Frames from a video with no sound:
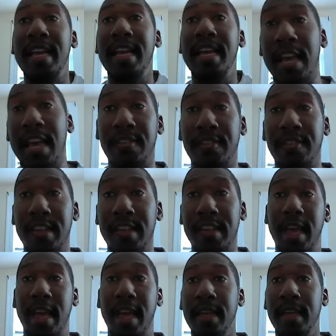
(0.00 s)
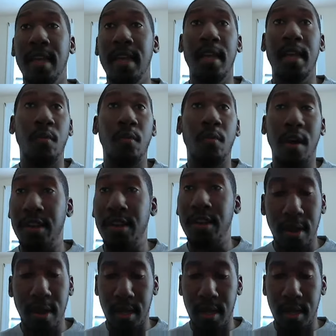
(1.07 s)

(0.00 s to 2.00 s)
given this, okay? Jacob